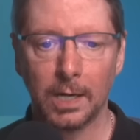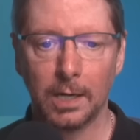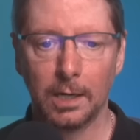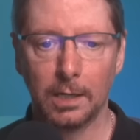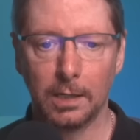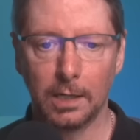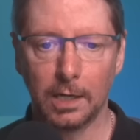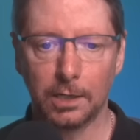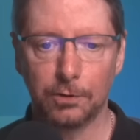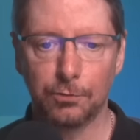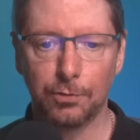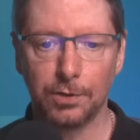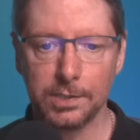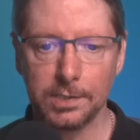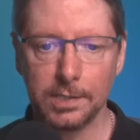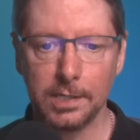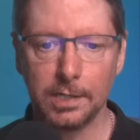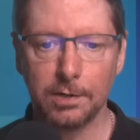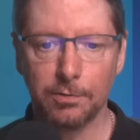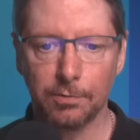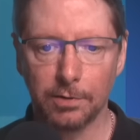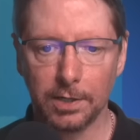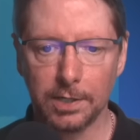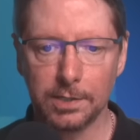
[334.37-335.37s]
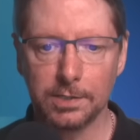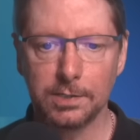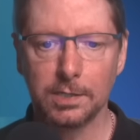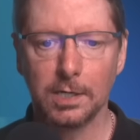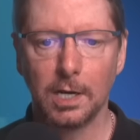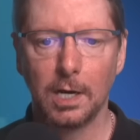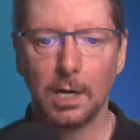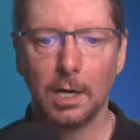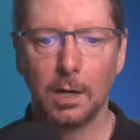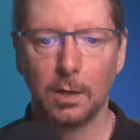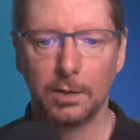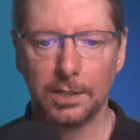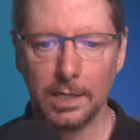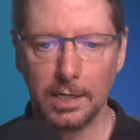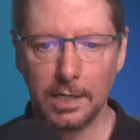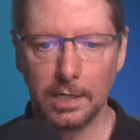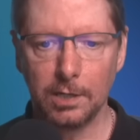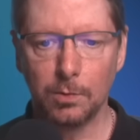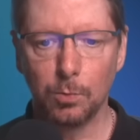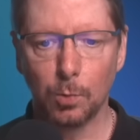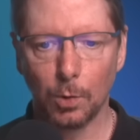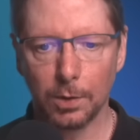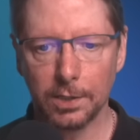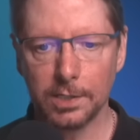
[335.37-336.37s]
Electricity grids
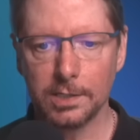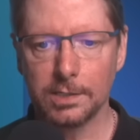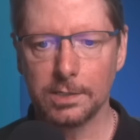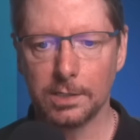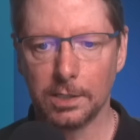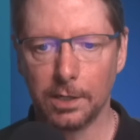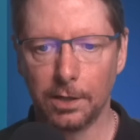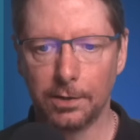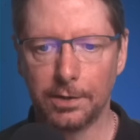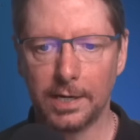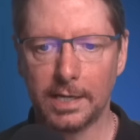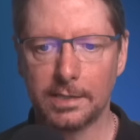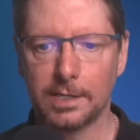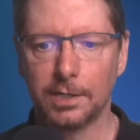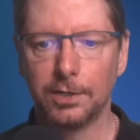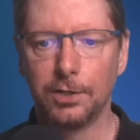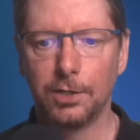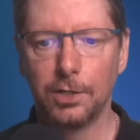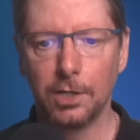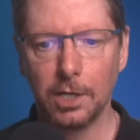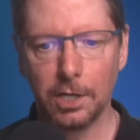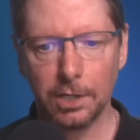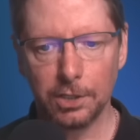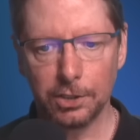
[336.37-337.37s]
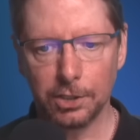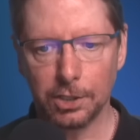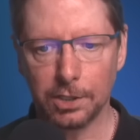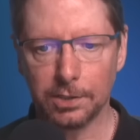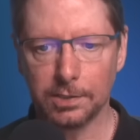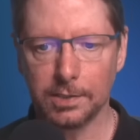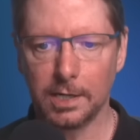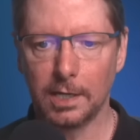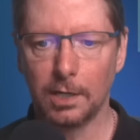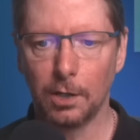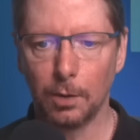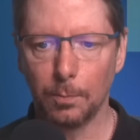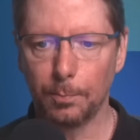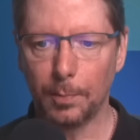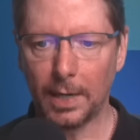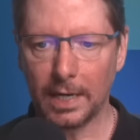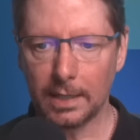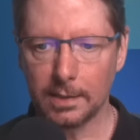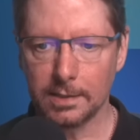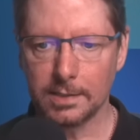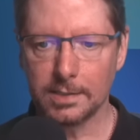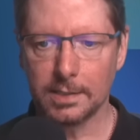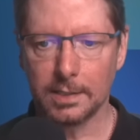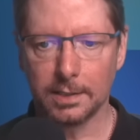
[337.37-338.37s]
need what is known as inertia to help
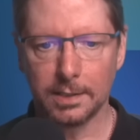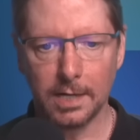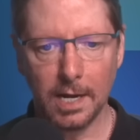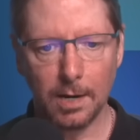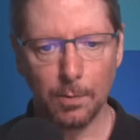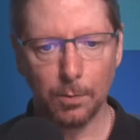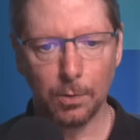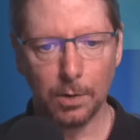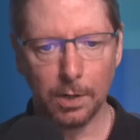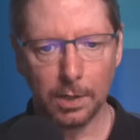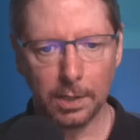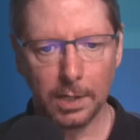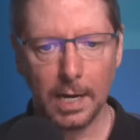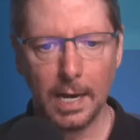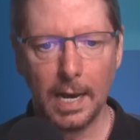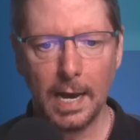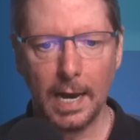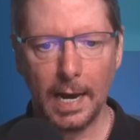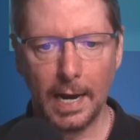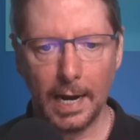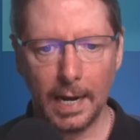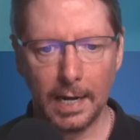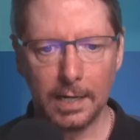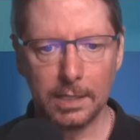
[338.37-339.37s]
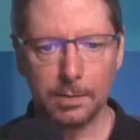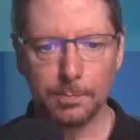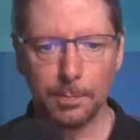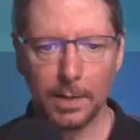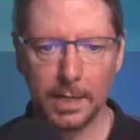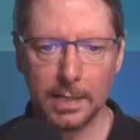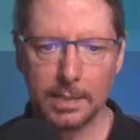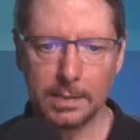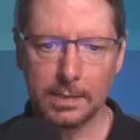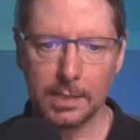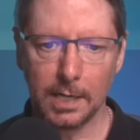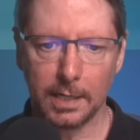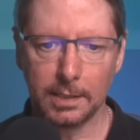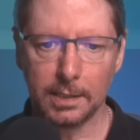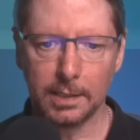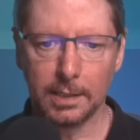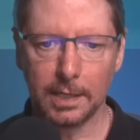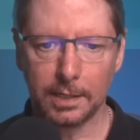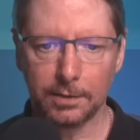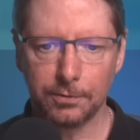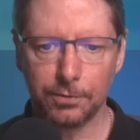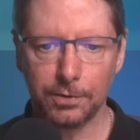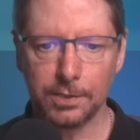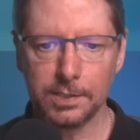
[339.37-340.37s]
balance the network and maintain
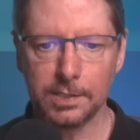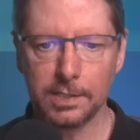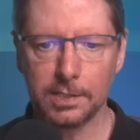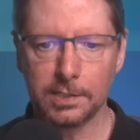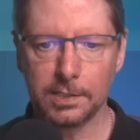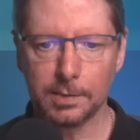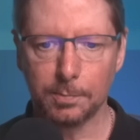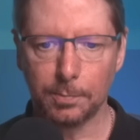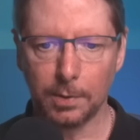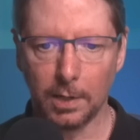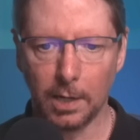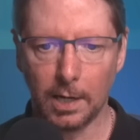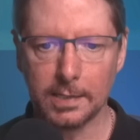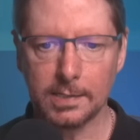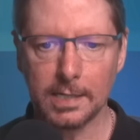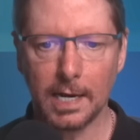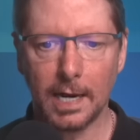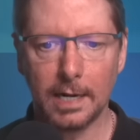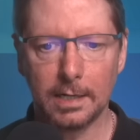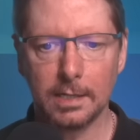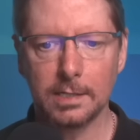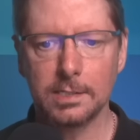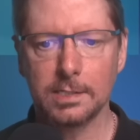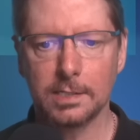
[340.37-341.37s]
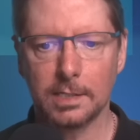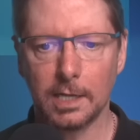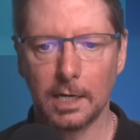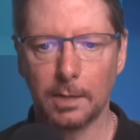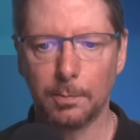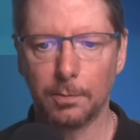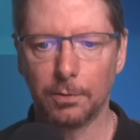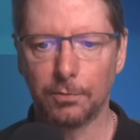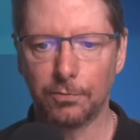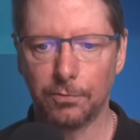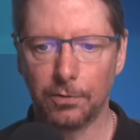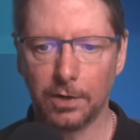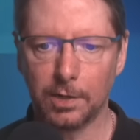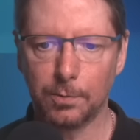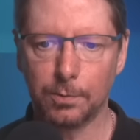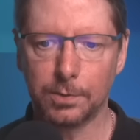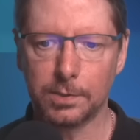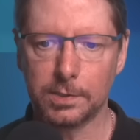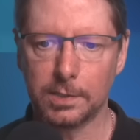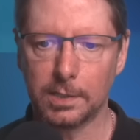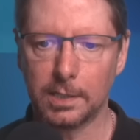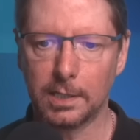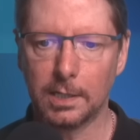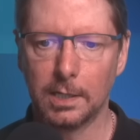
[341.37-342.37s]
electricity supplies at a stable
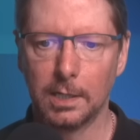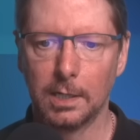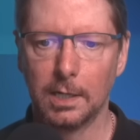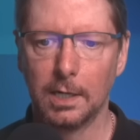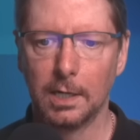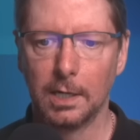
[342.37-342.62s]
frequency.